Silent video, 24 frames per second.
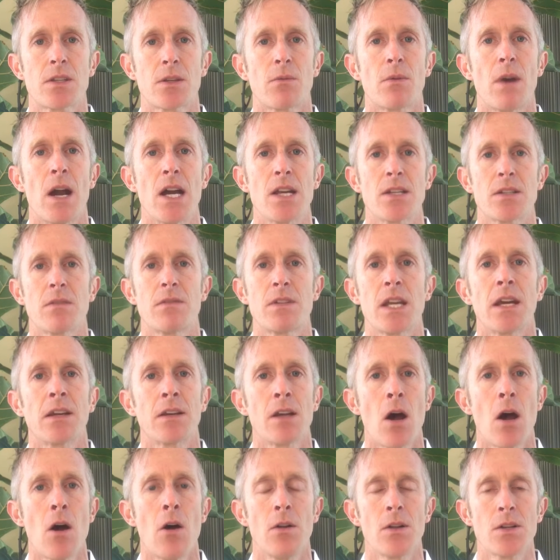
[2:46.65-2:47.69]
the rise of
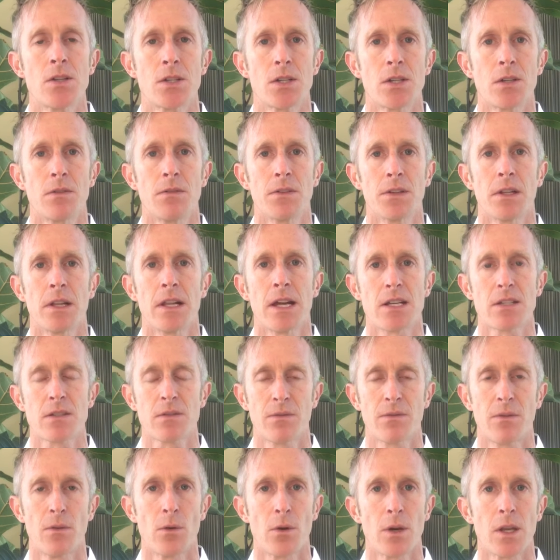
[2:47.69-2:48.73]
technology over the
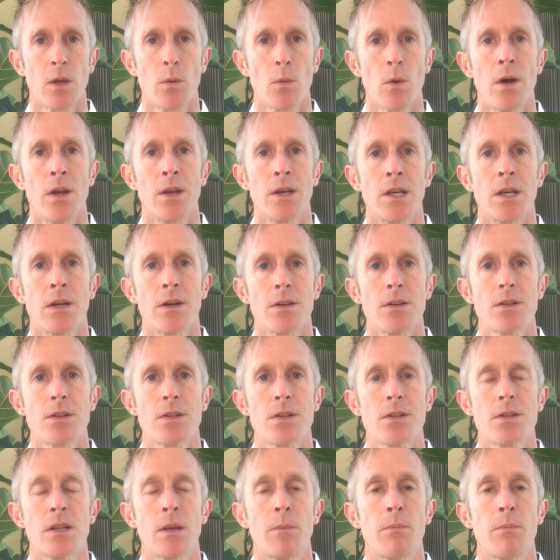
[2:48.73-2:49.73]
last 41 years,